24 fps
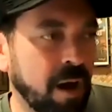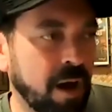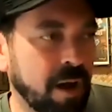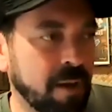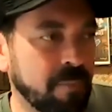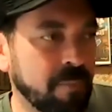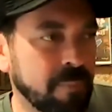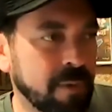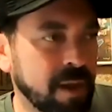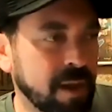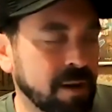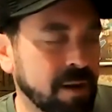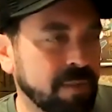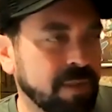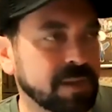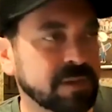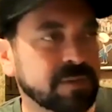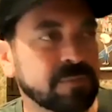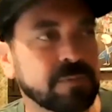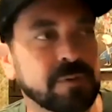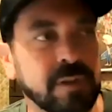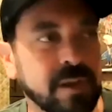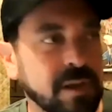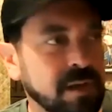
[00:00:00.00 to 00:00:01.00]
I made
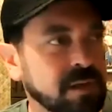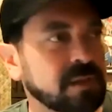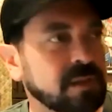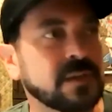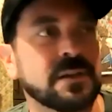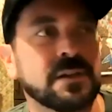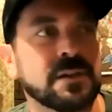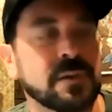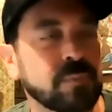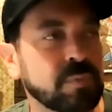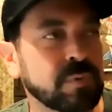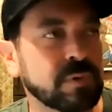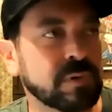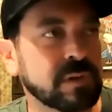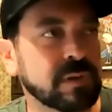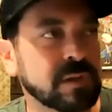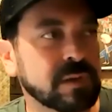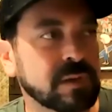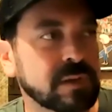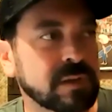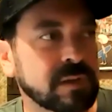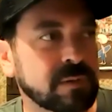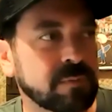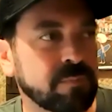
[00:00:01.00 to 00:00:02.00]
this relationship with
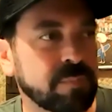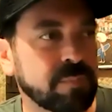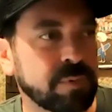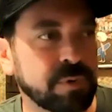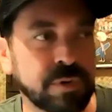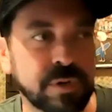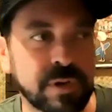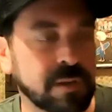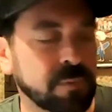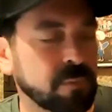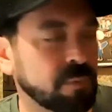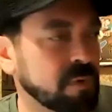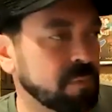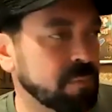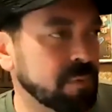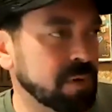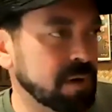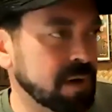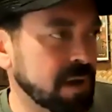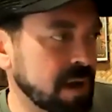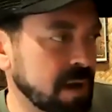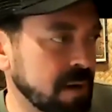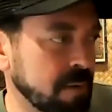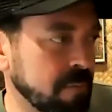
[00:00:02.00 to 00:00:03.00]
this brilliant woman
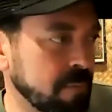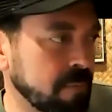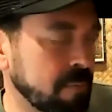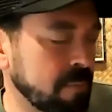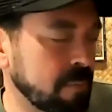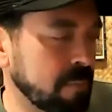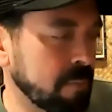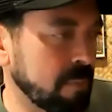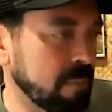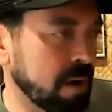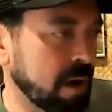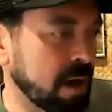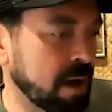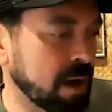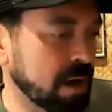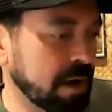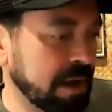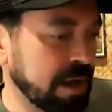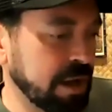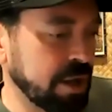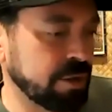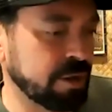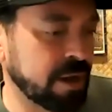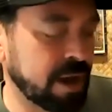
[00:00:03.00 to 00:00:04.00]
named
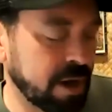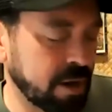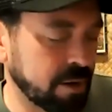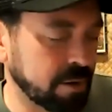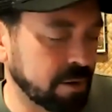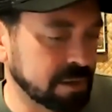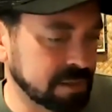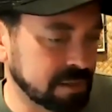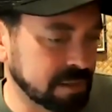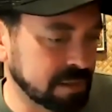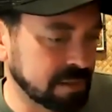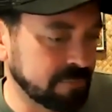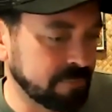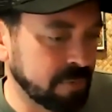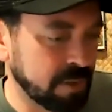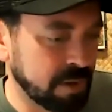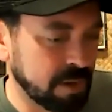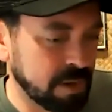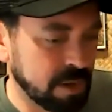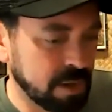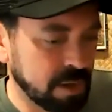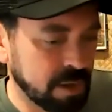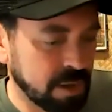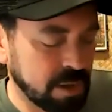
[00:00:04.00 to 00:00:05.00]
Gail Harrison,
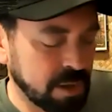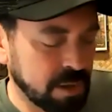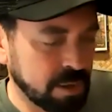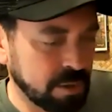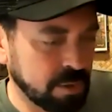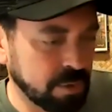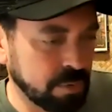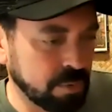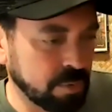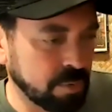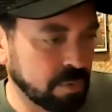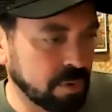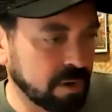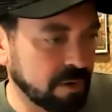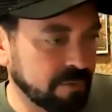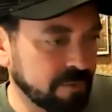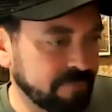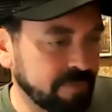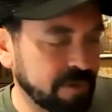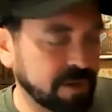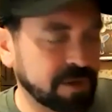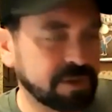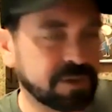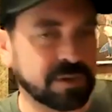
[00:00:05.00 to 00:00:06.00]
who
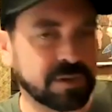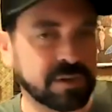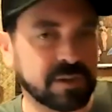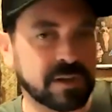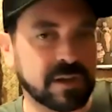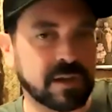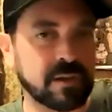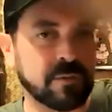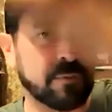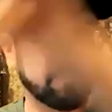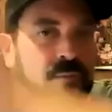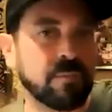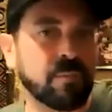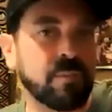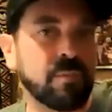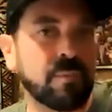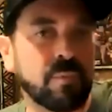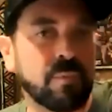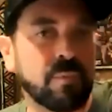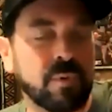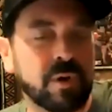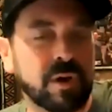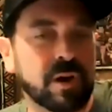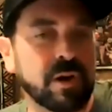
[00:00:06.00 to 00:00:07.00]
eventually
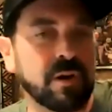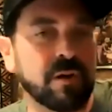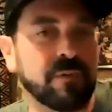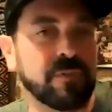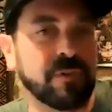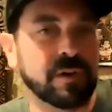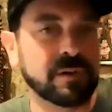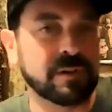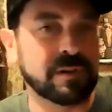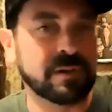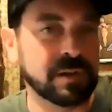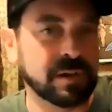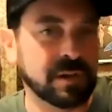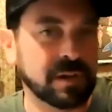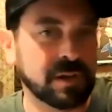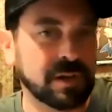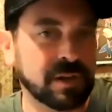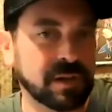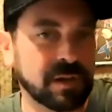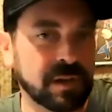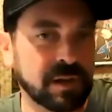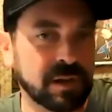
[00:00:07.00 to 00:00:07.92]
went over to